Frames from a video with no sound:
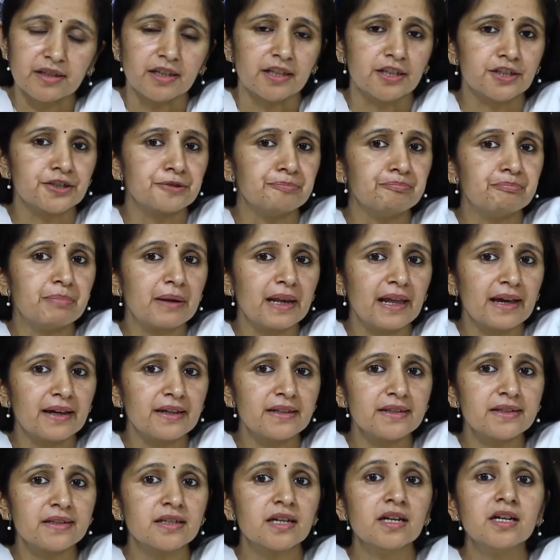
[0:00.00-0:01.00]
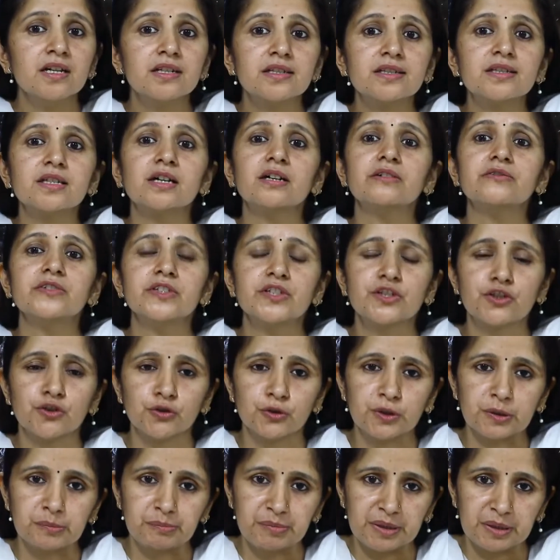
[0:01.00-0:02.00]
it implies service to
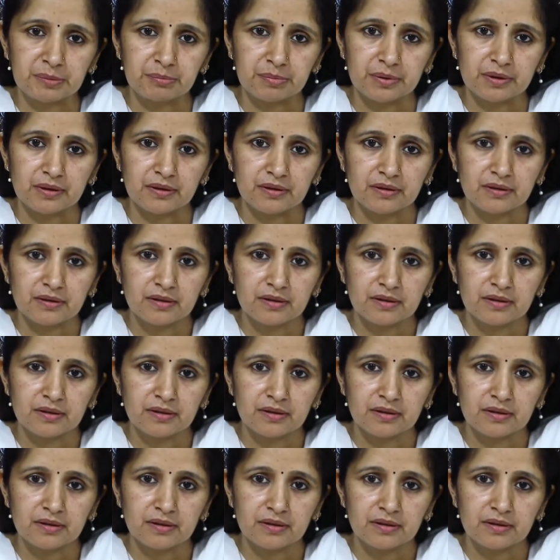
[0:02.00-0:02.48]
the people.